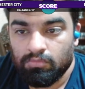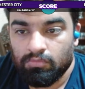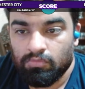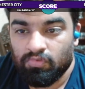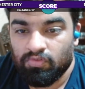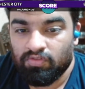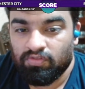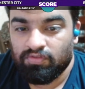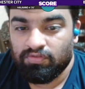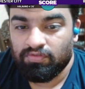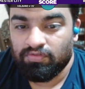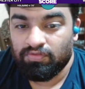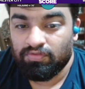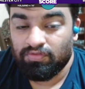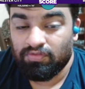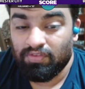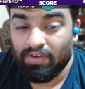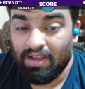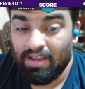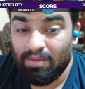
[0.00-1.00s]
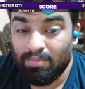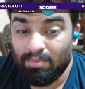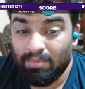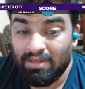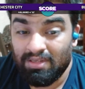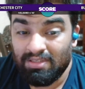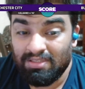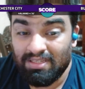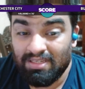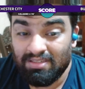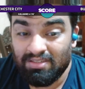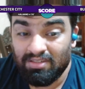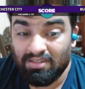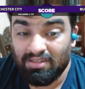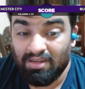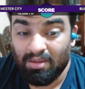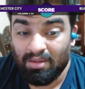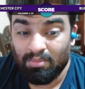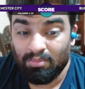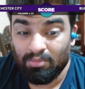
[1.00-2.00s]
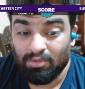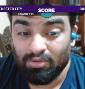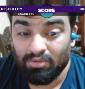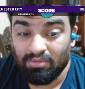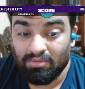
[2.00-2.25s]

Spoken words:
5 minutes extra time, dude.